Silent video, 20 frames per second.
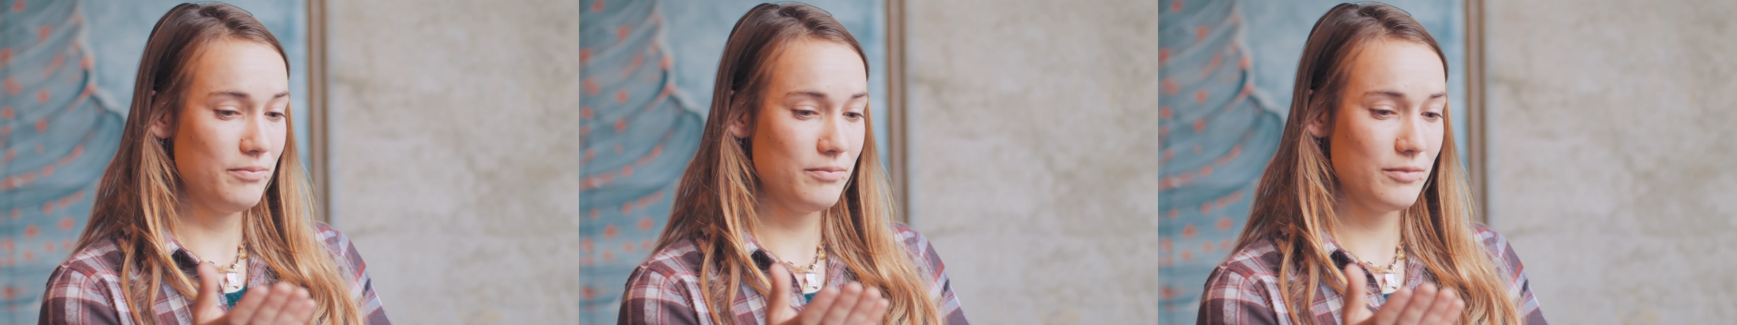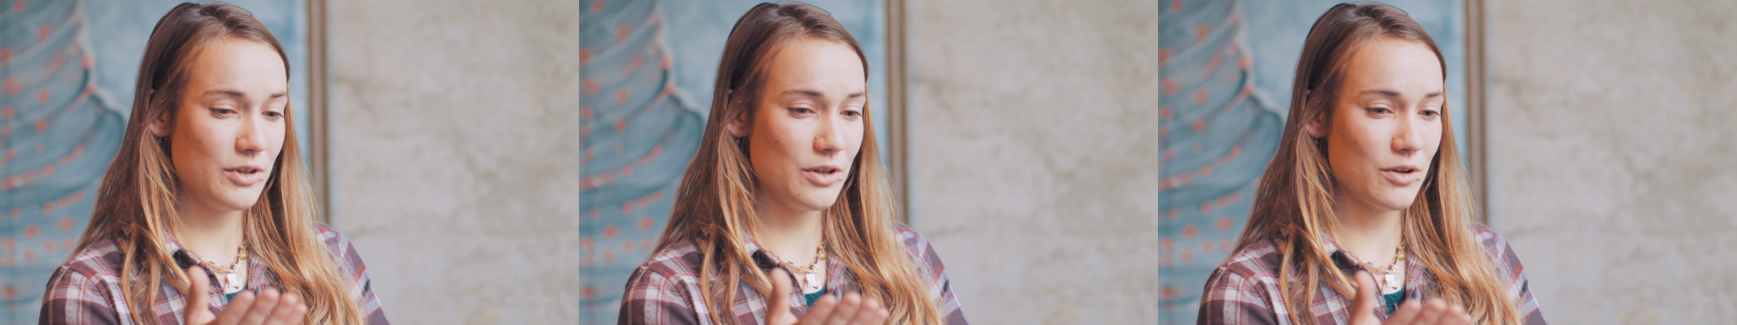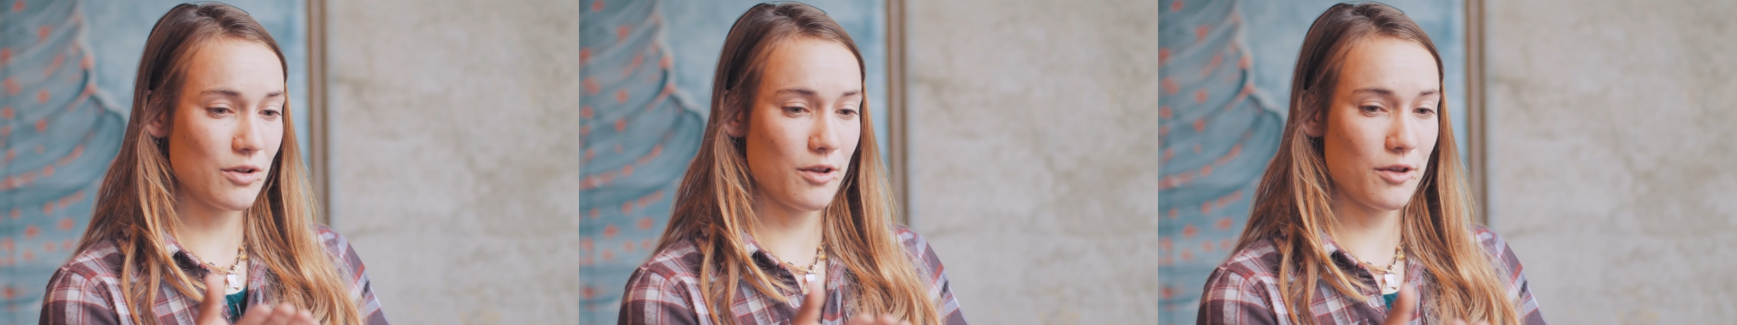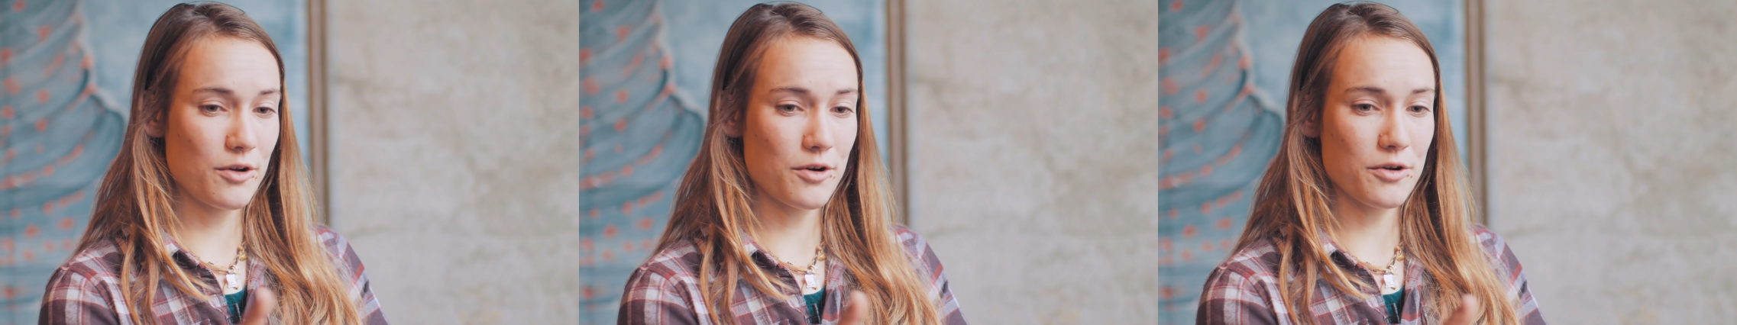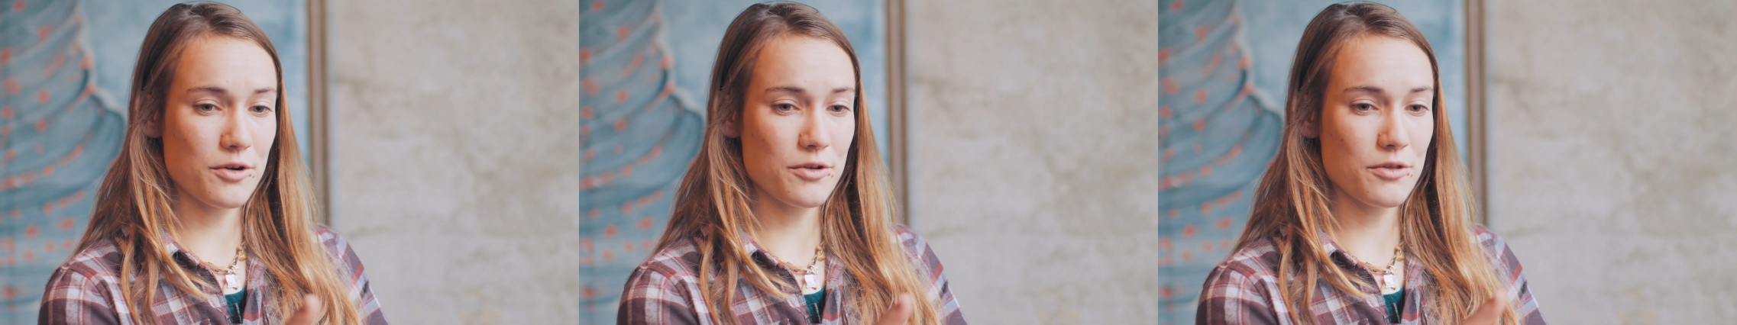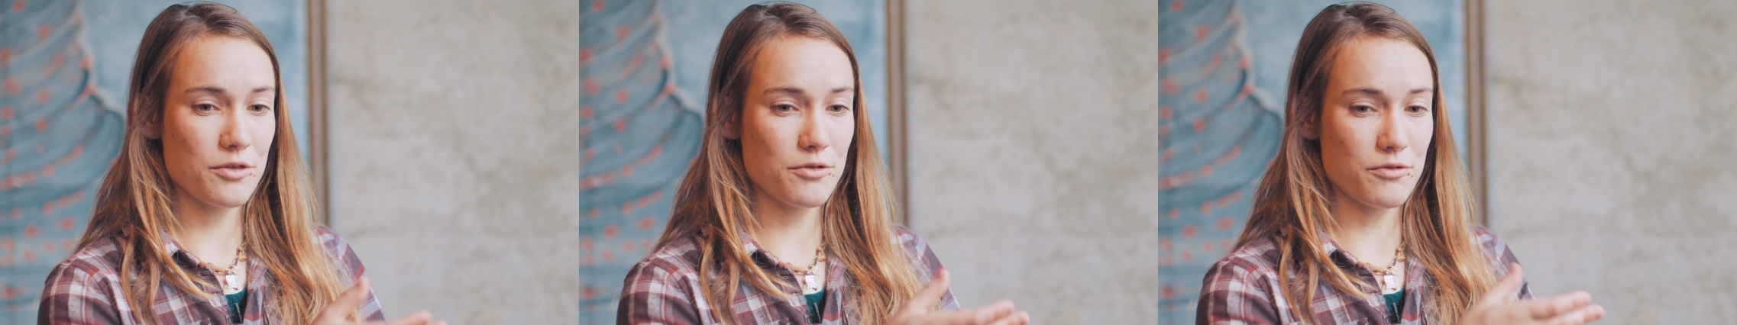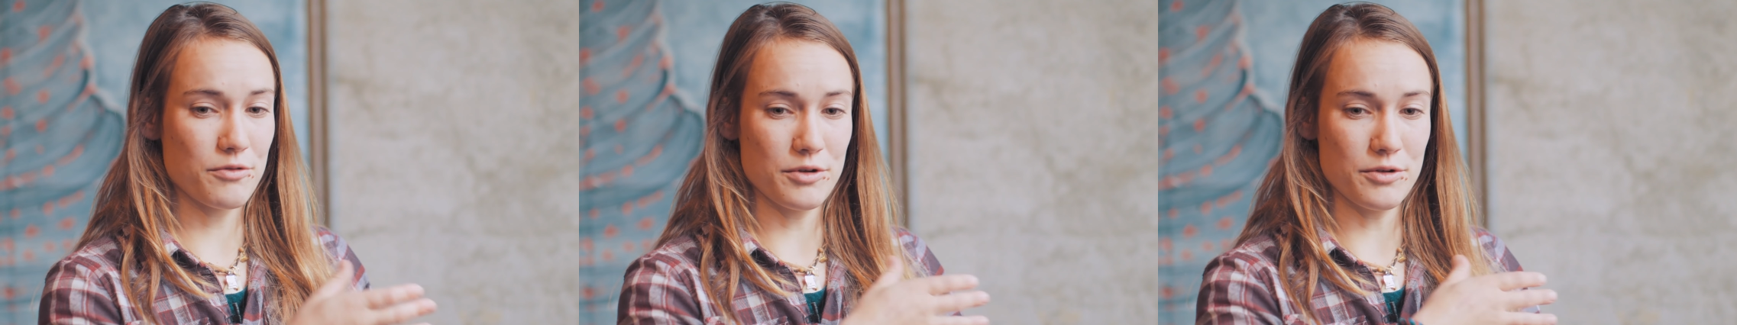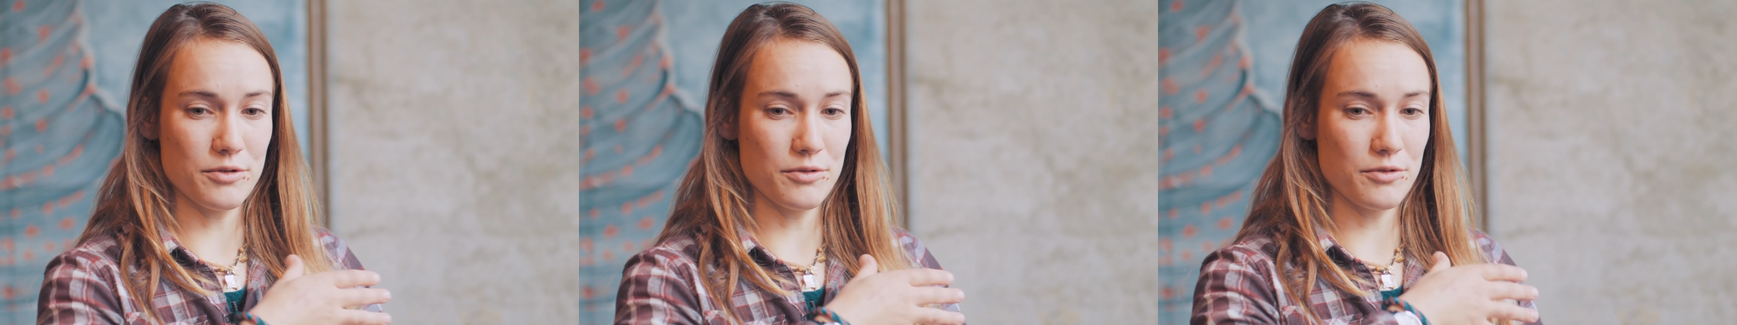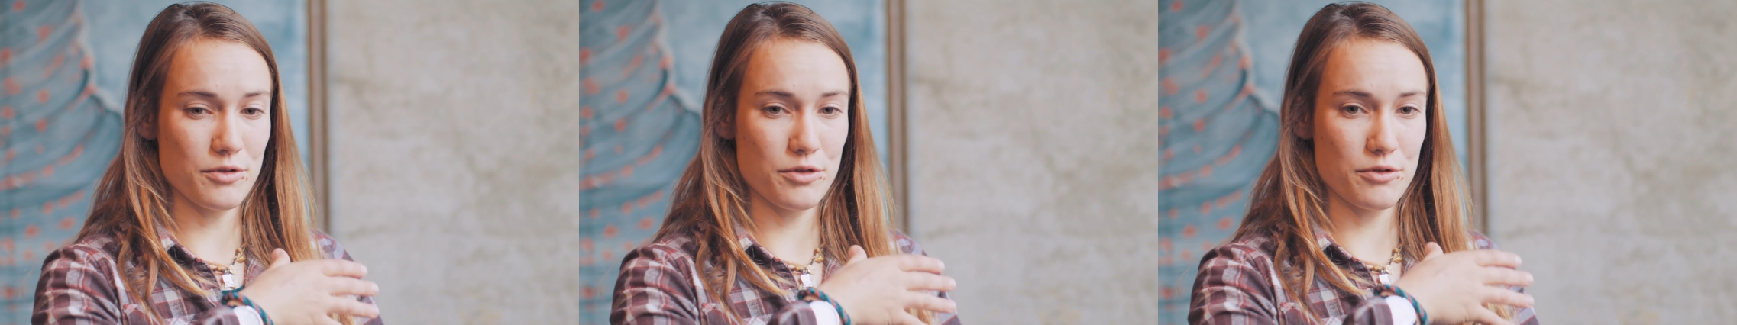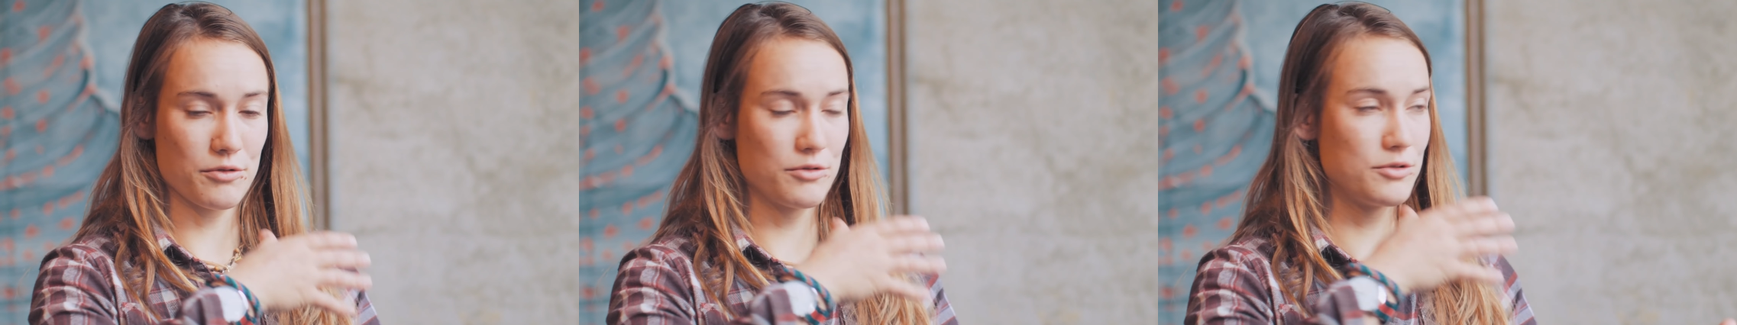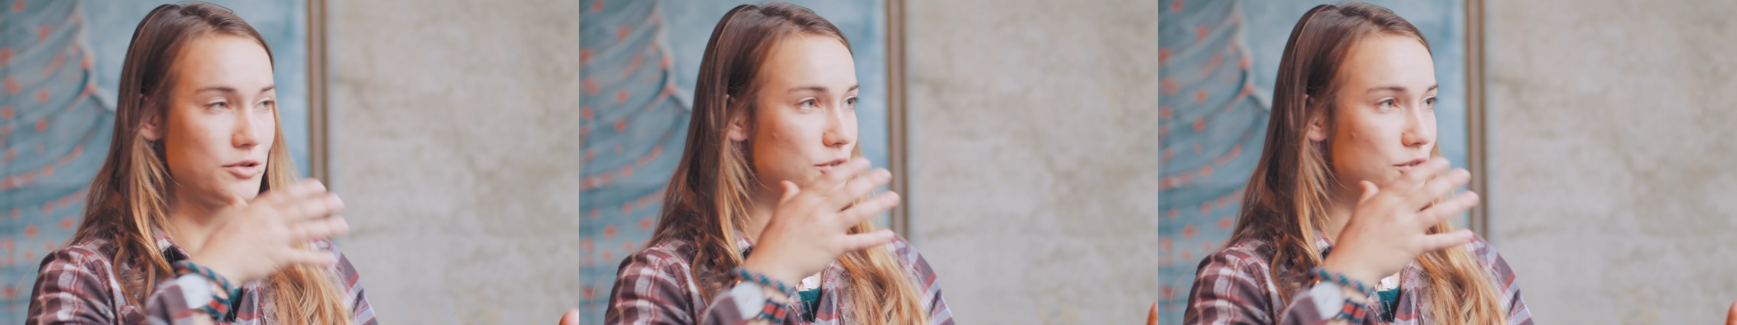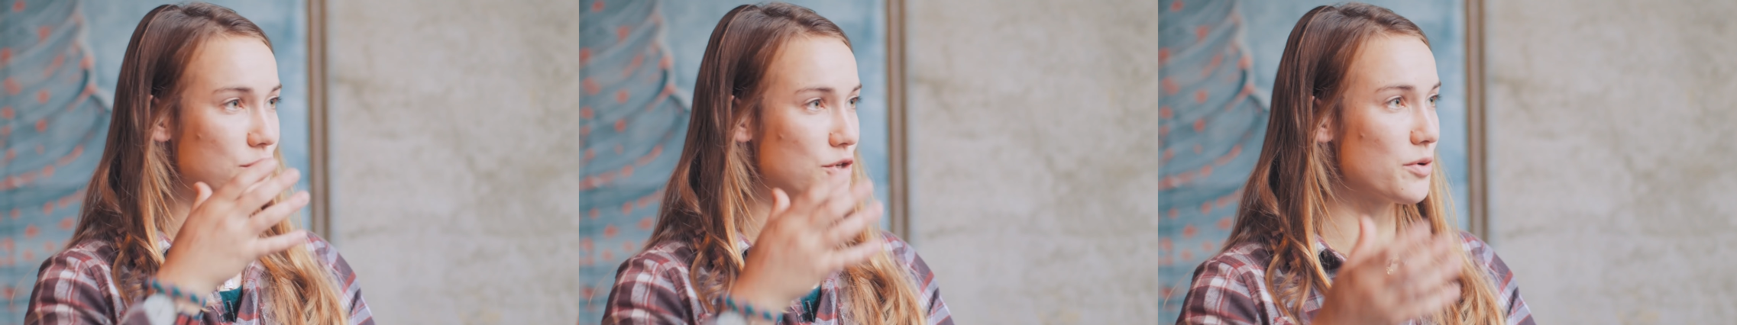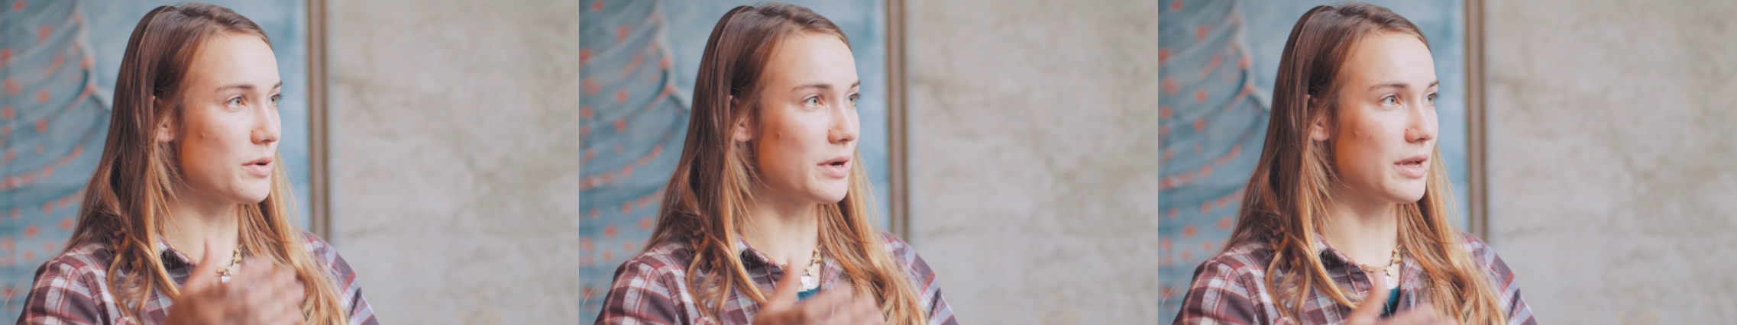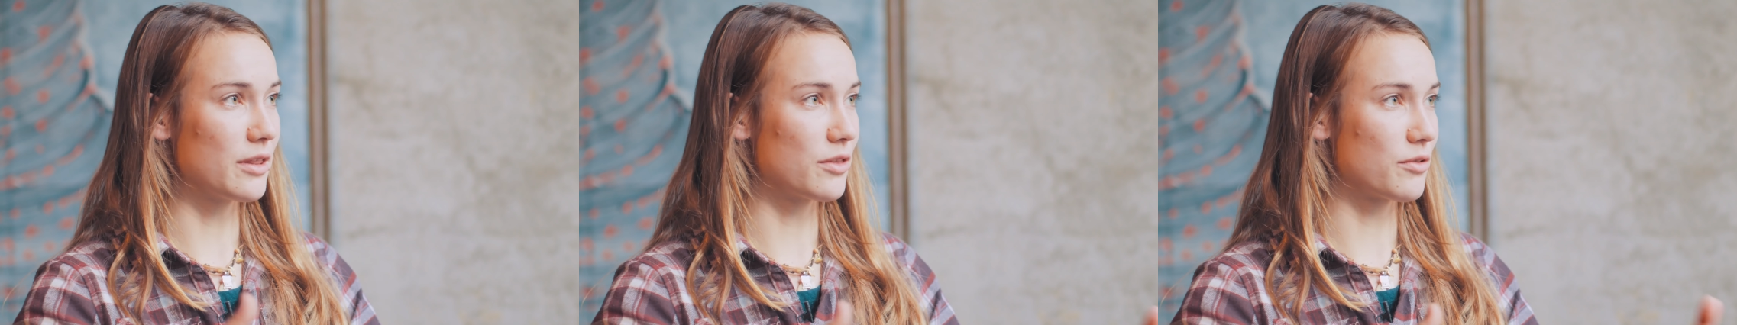you learn through through doing,